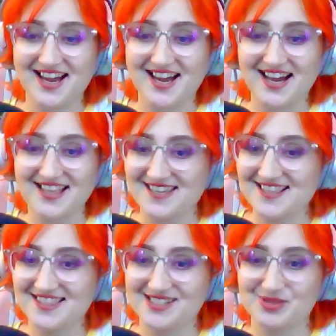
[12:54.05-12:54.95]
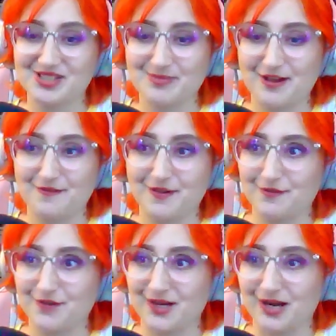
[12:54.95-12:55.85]
I think this one's my
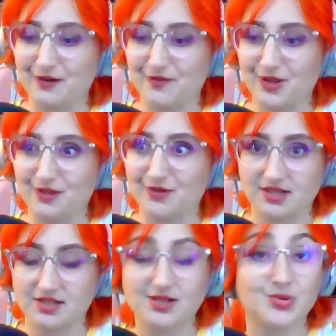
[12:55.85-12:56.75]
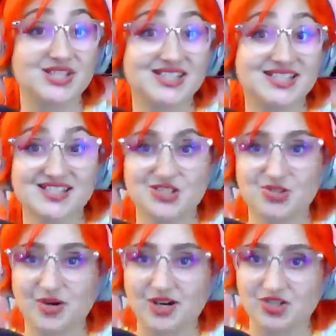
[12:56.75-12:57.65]
favorite now of all of them. Oh, seats and
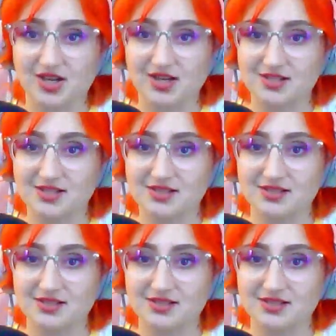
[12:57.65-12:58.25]
trash cans.